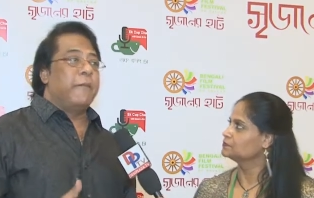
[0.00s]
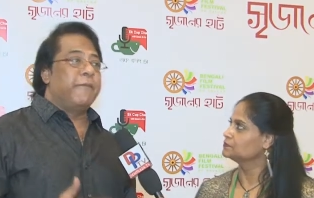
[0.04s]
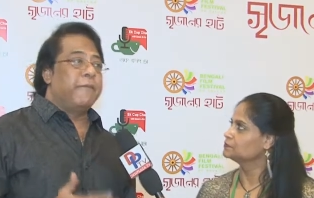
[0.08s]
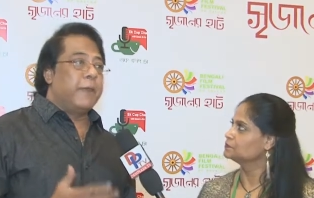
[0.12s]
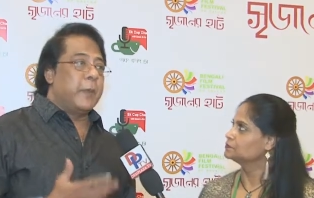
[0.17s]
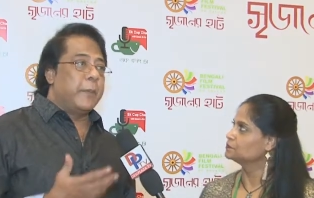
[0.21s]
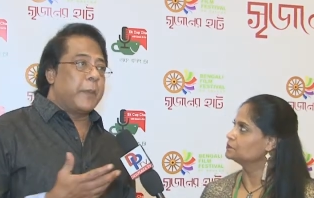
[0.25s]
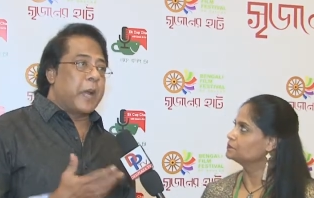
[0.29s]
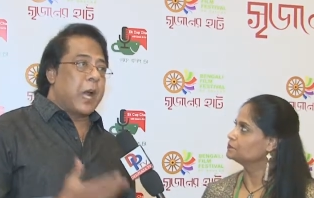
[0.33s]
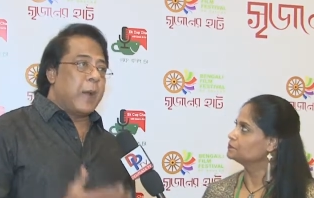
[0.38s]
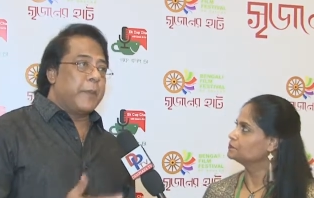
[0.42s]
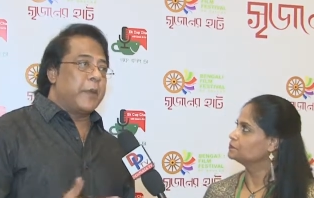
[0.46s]

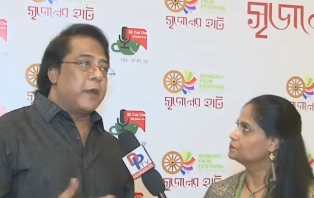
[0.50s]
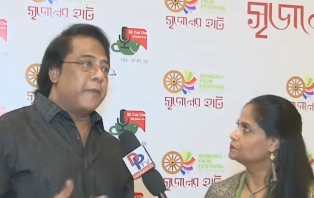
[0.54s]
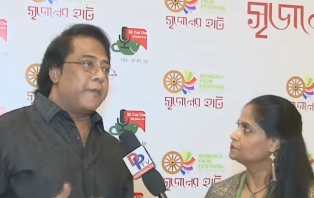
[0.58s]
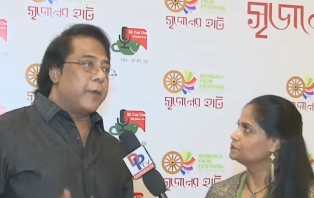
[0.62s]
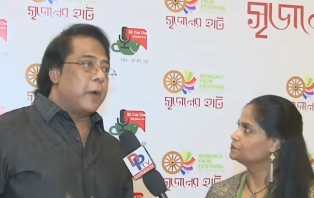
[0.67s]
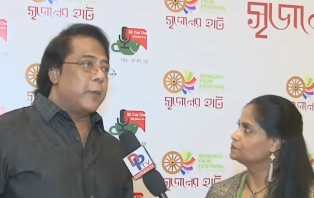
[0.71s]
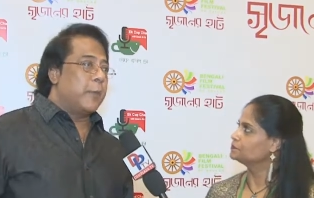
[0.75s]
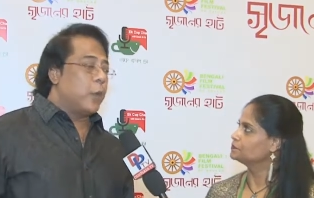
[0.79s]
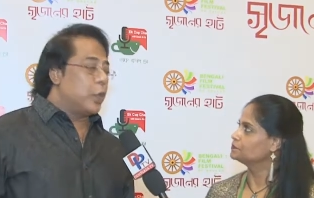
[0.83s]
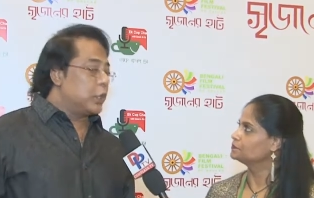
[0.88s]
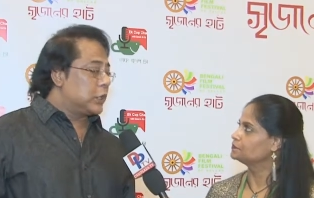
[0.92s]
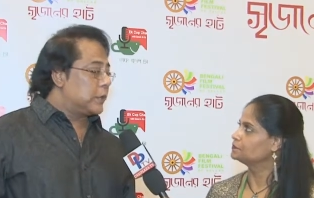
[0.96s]
Speaker 1: film coming
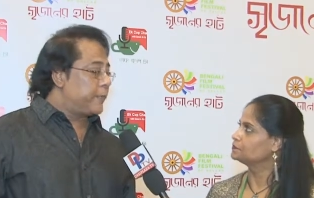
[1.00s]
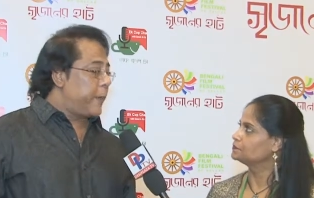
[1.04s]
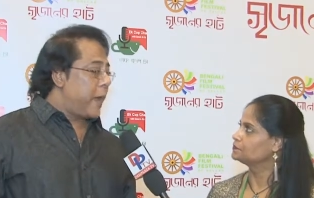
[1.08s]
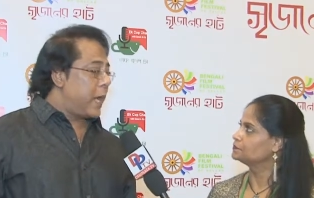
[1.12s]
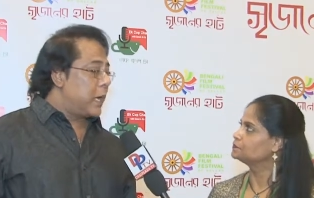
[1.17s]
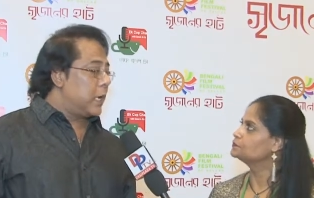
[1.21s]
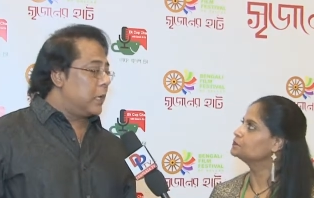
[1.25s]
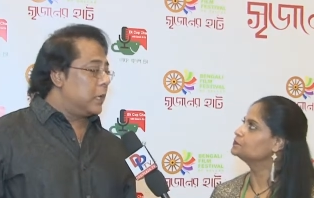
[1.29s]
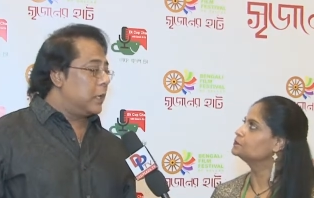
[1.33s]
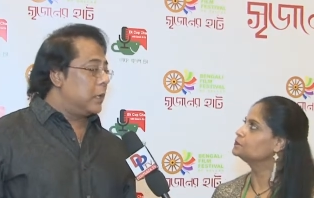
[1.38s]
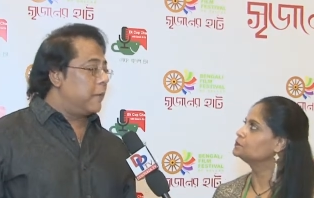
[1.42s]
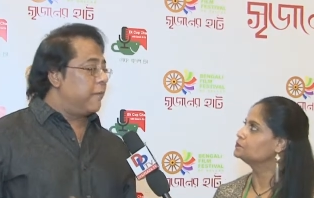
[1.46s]
from West
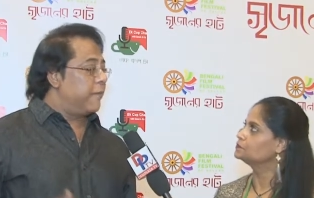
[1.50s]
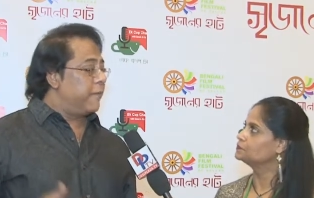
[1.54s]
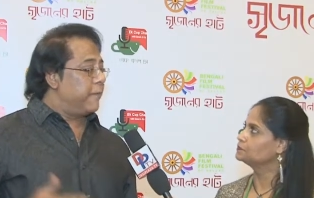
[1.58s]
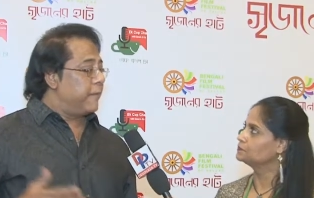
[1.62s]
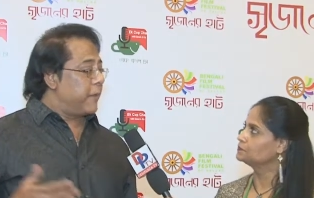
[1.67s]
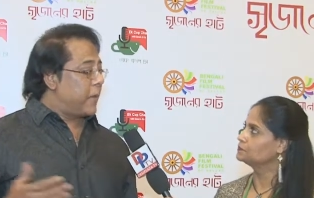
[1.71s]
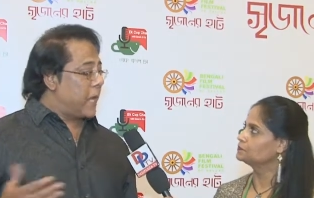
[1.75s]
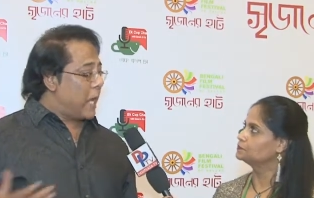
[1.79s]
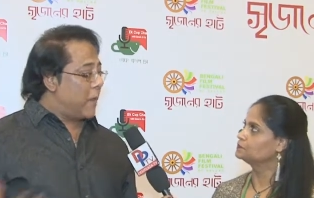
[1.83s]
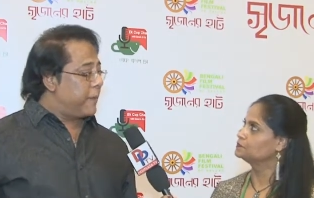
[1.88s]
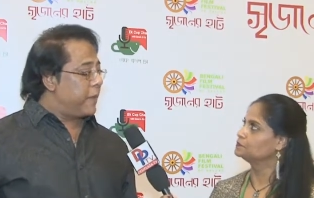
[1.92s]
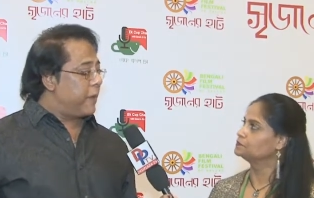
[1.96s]
Bengal,
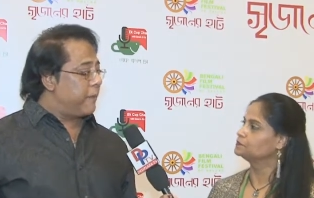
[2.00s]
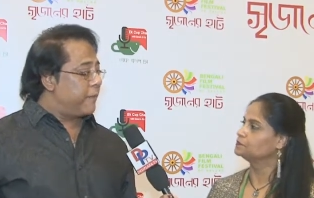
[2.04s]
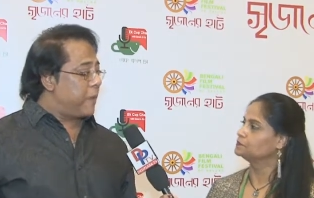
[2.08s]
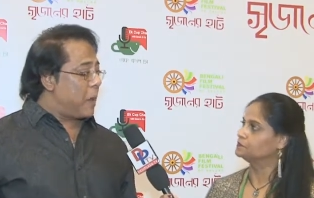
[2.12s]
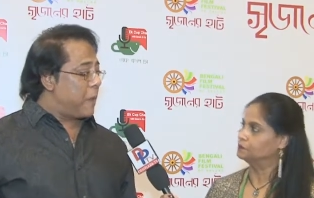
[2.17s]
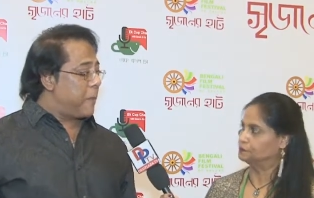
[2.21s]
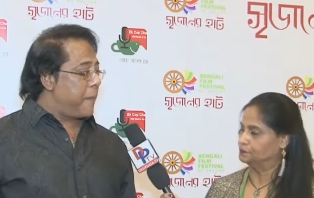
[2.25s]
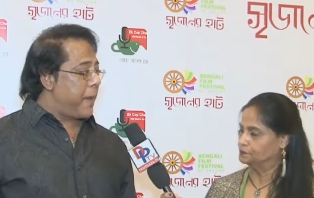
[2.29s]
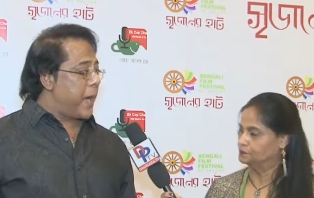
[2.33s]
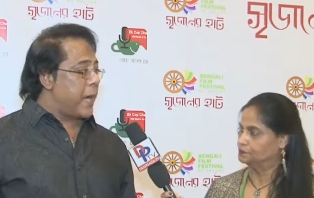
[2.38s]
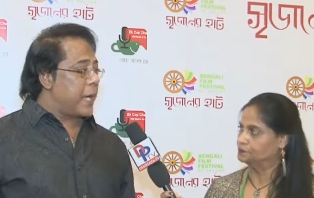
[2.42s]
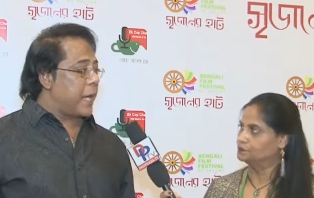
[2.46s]
coming
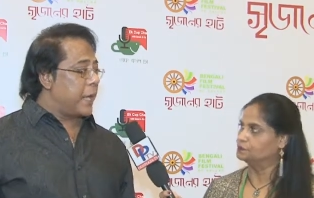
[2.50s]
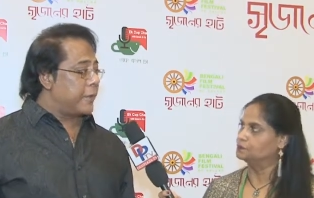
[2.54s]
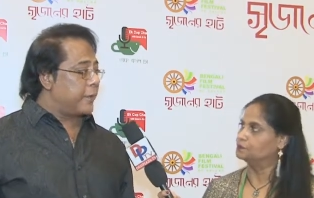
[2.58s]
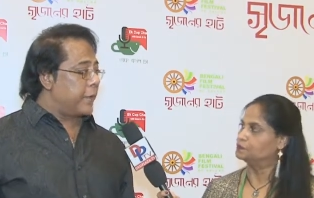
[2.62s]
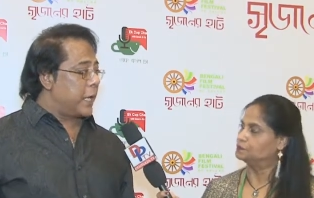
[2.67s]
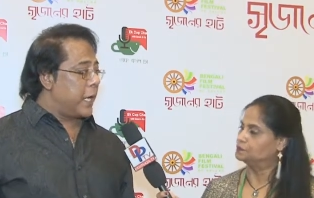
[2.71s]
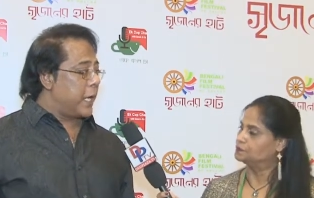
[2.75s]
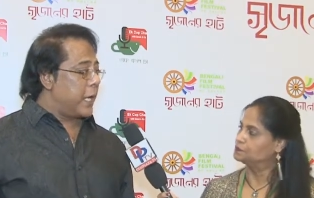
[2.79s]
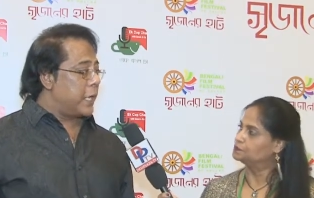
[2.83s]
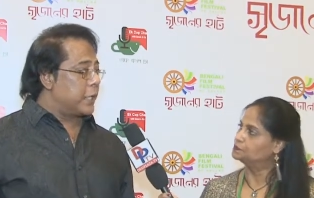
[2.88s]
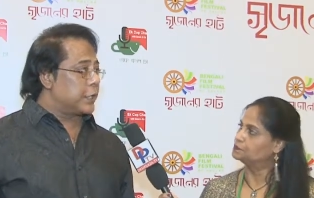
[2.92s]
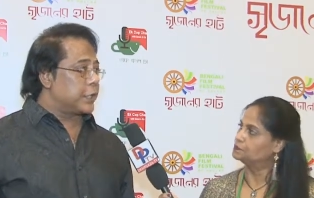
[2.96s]
from
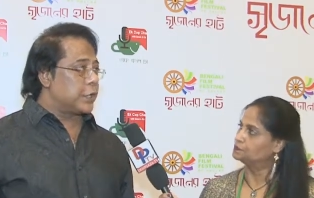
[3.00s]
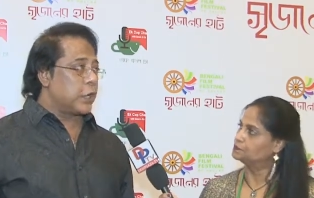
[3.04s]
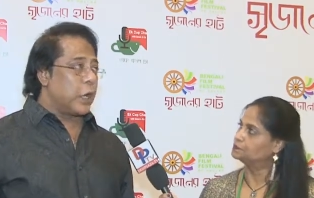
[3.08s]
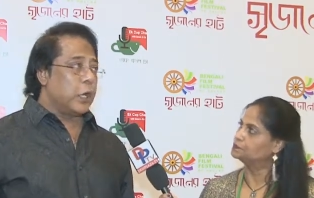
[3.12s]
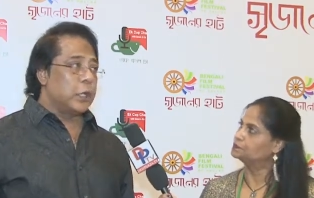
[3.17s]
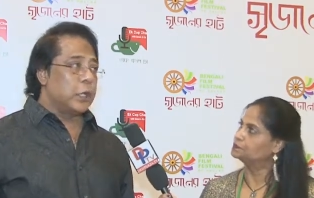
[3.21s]
Bangladesh,